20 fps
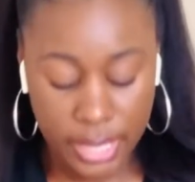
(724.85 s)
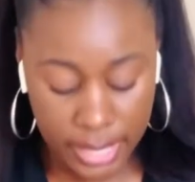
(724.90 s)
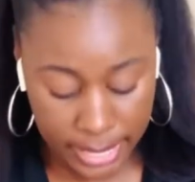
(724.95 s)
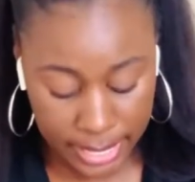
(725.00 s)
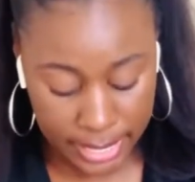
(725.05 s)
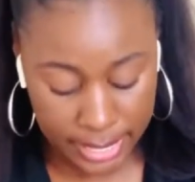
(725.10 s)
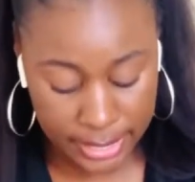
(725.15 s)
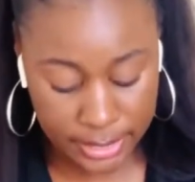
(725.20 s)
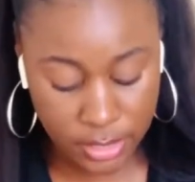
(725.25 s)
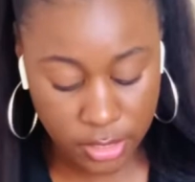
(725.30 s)

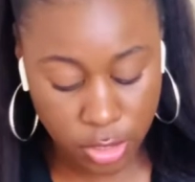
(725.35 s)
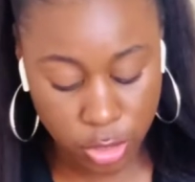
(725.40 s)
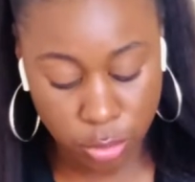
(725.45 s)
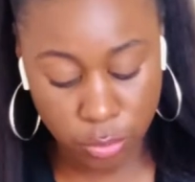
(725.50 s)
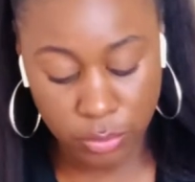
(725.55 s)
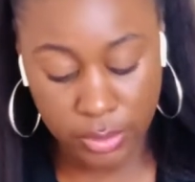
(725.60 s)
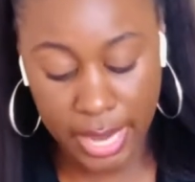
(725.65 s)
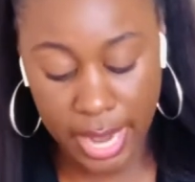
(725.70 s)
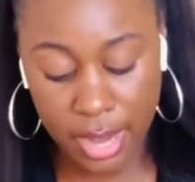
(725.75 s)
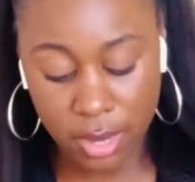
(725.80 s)
is to
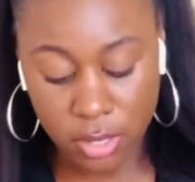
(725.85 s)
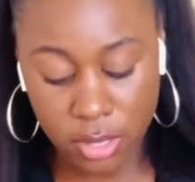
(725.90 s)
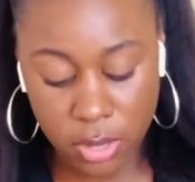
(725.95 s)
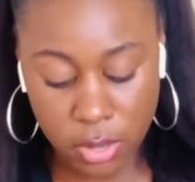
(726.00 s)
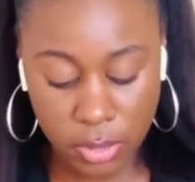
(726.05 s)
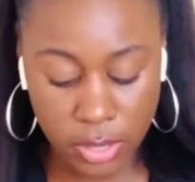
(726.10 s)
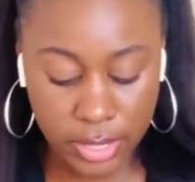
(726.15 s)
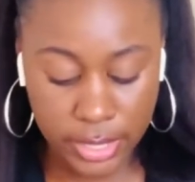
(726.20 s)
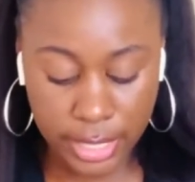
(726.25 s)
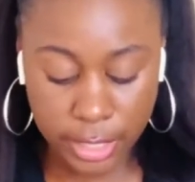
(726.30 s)

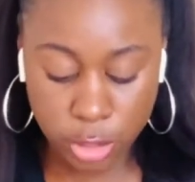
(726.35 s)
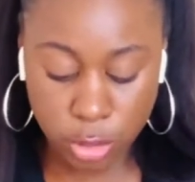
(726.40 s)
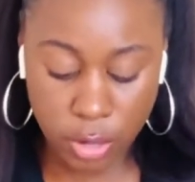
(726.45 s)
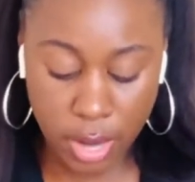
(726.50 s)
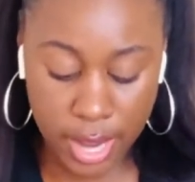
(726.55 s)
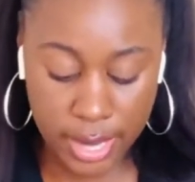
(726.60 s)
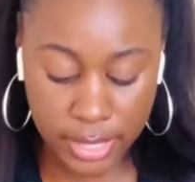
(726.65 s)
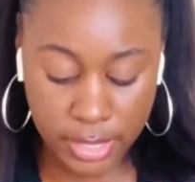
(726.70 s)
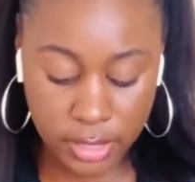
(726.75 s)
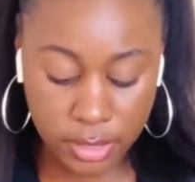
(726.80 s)
download
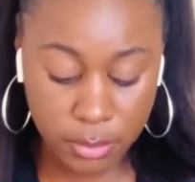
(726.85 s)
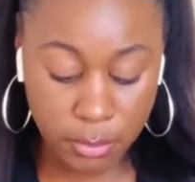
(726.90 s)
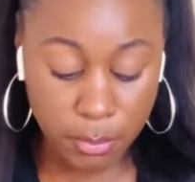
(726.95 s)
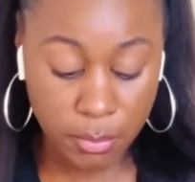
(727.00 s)
electronic